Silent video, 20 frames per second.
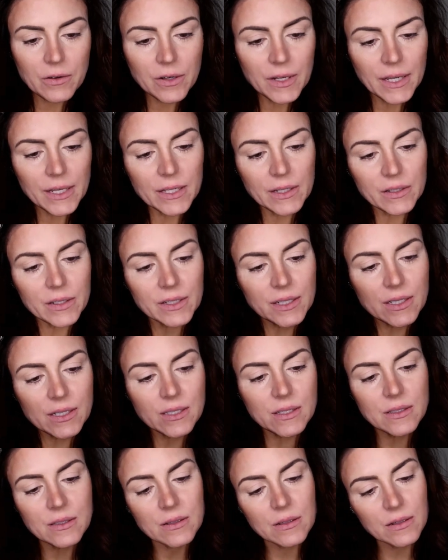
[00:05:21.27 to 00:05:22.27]
Okay, here it
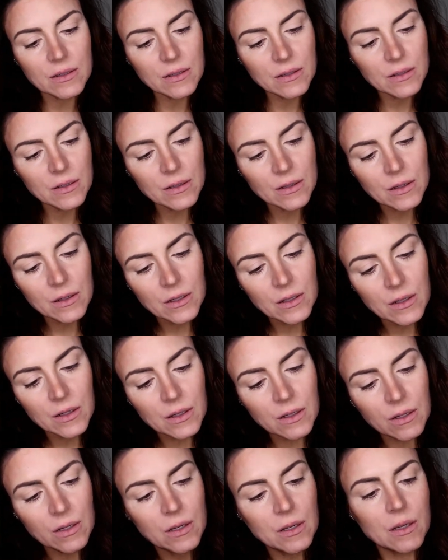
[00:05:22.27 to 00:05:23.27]

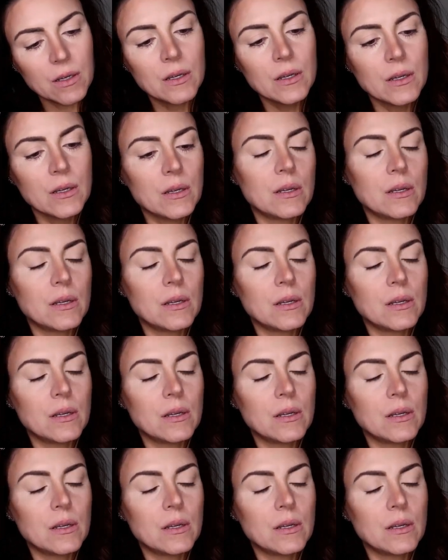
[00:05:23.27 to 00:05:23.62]
is.